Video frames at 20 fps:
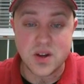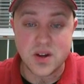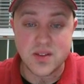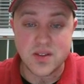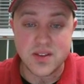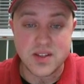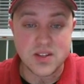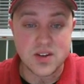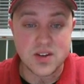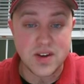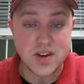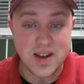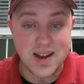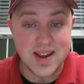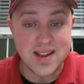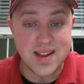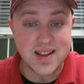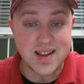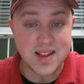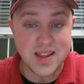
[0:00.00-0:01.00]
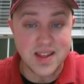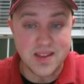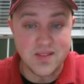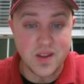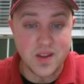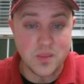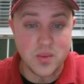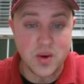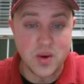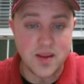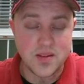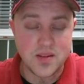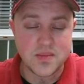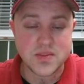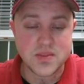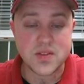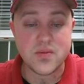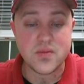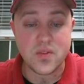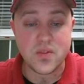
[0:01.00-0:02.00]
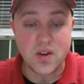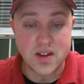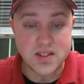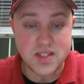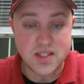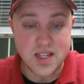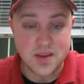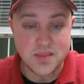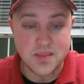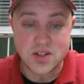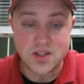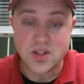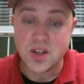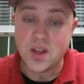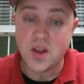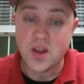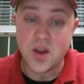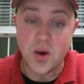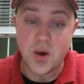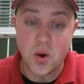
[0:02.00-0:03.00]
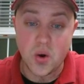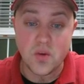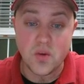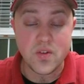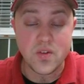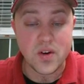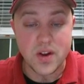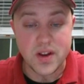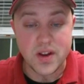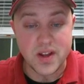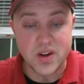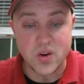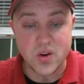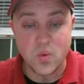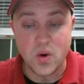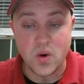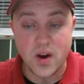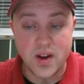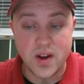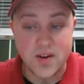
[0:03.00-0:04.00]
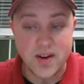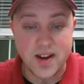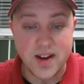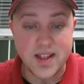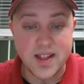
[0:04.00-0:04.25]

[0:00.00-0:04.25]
These are non-living problems. Frost damage, over and under watering,